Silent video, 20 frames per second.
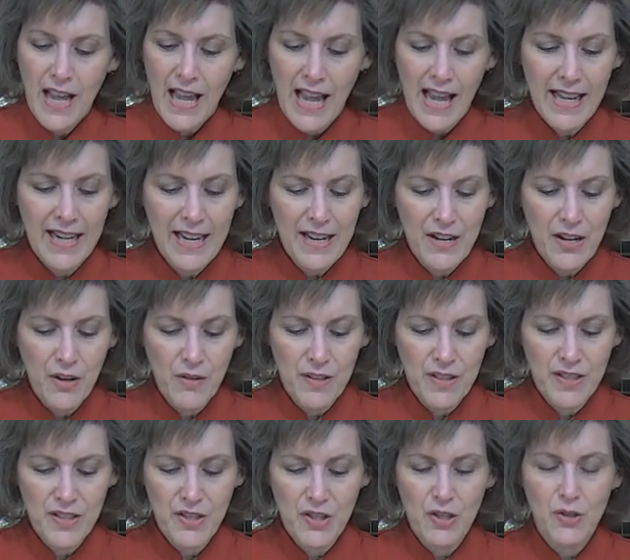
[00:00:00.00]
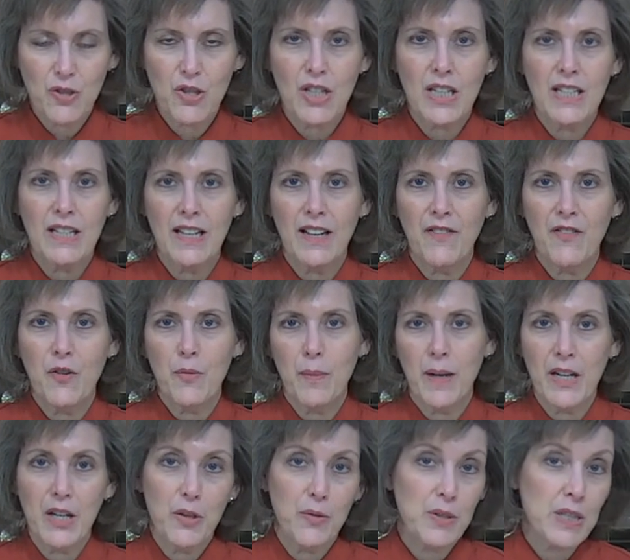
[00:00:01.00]
And I know this is usually a knife you
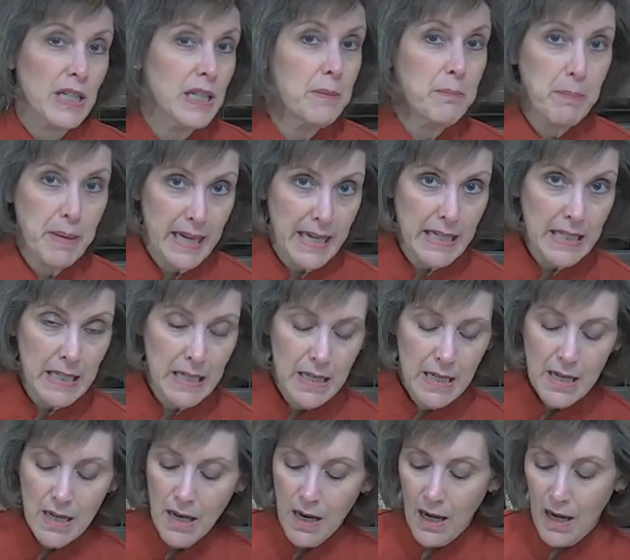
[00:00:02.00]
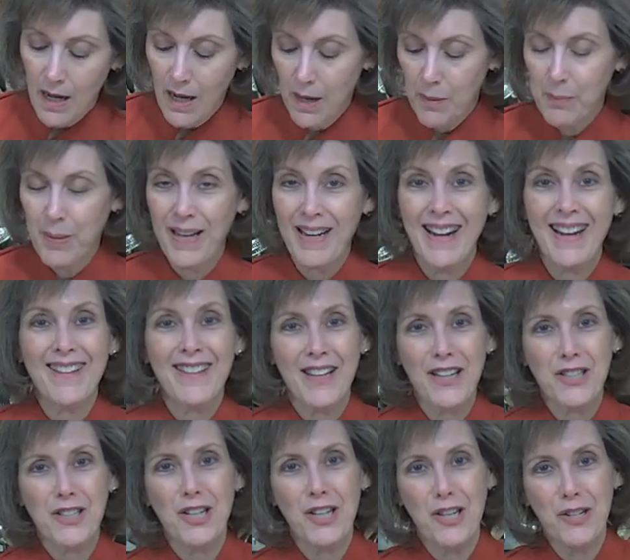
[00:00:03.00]
might use on meat, uh, but I
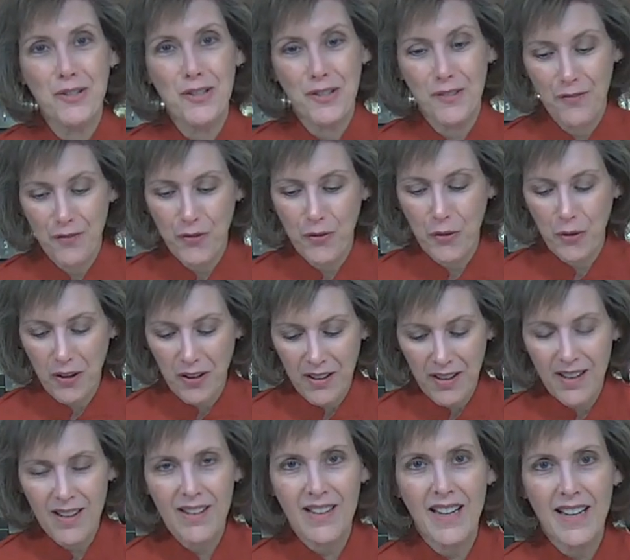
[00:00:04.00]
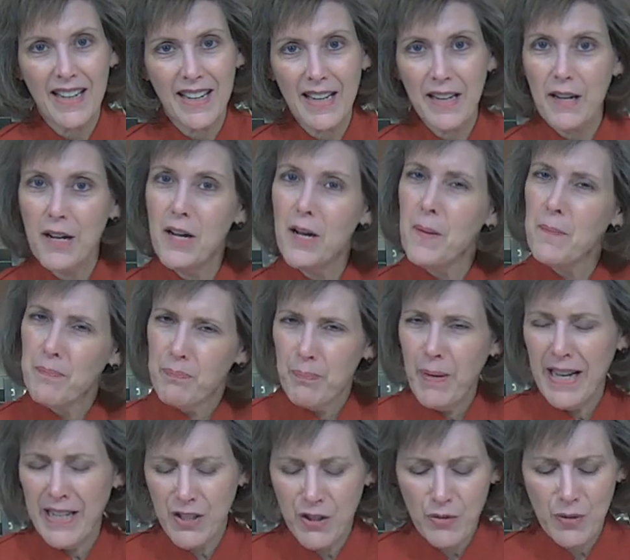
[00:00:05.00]
like to use it for uh, cutting
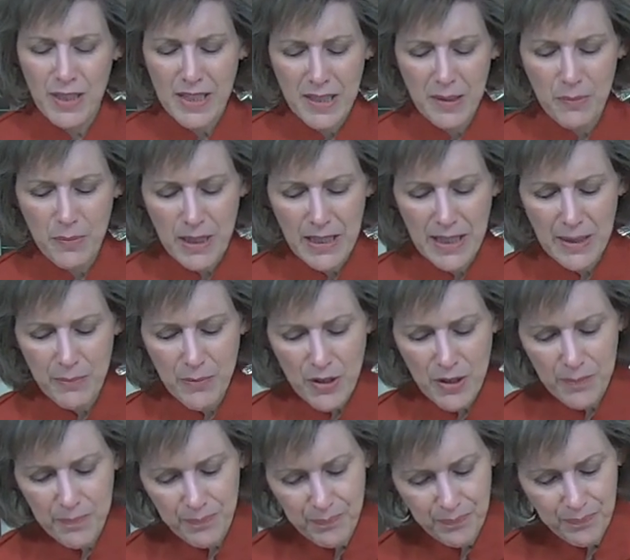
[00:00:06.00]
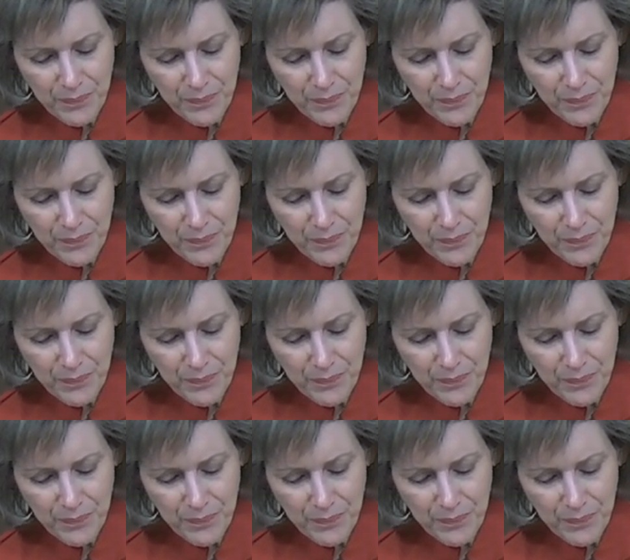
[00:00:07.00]
pastry sometimes.